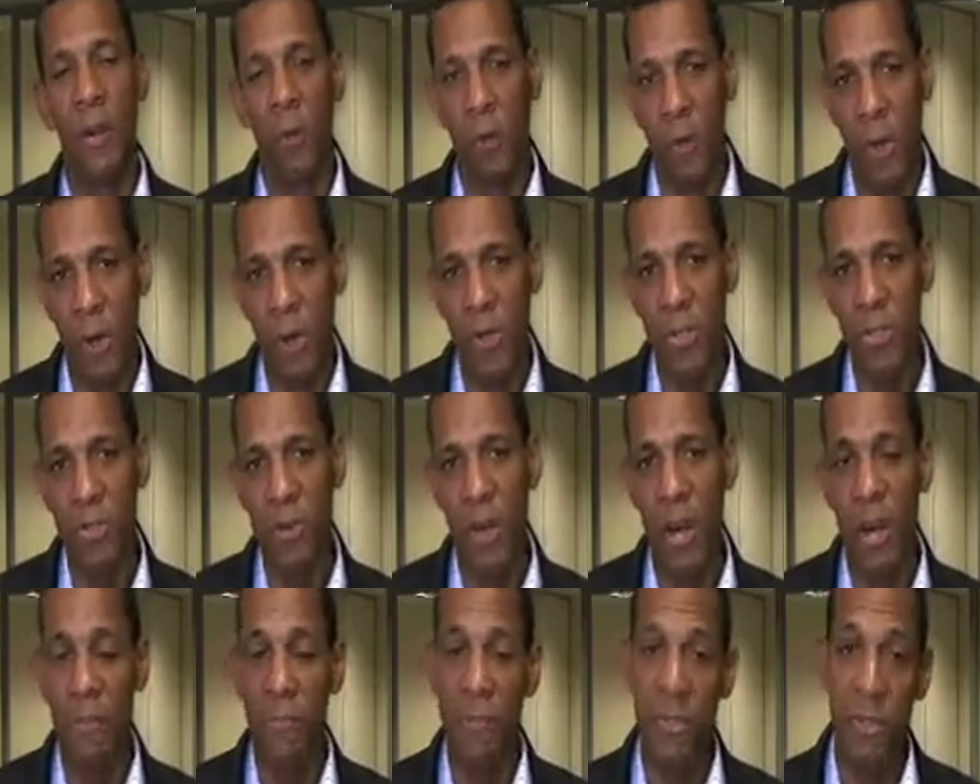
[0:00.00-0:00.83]
We also
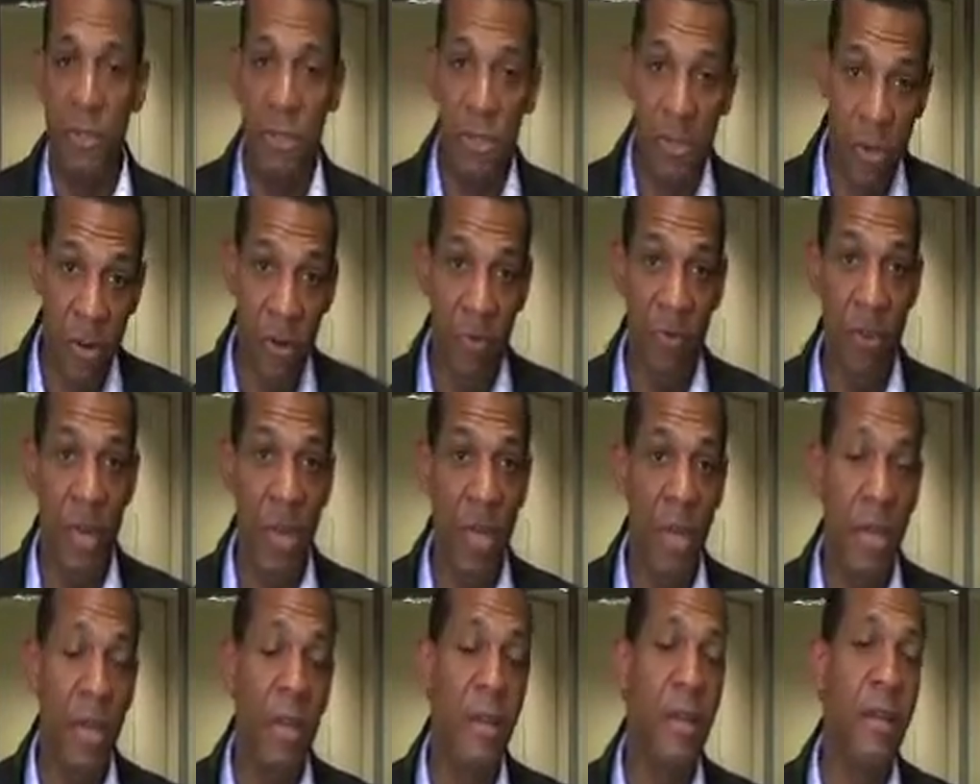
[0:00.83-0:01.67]
have the
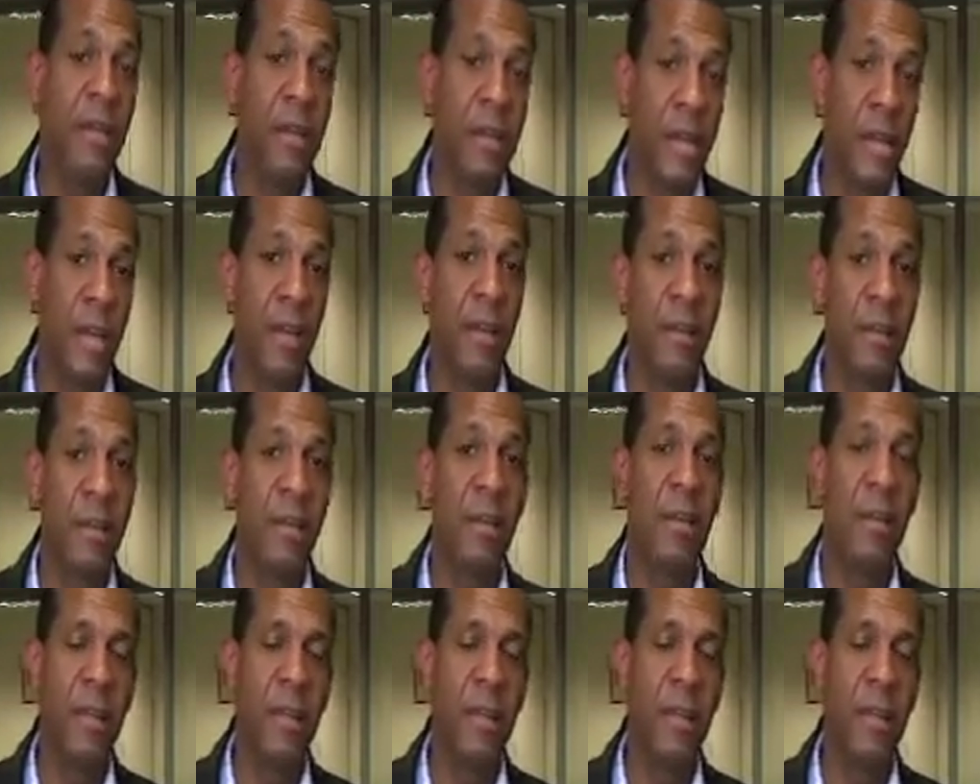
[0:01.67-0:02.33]
survey data.